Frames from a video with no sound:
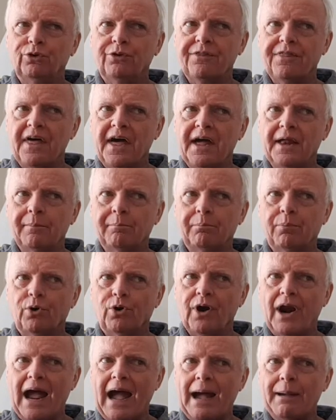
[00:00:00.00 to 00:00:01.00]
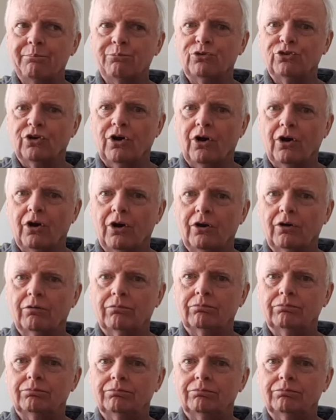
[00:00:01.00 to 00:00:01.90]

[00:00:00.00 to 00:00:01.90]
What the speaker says: that perhaps are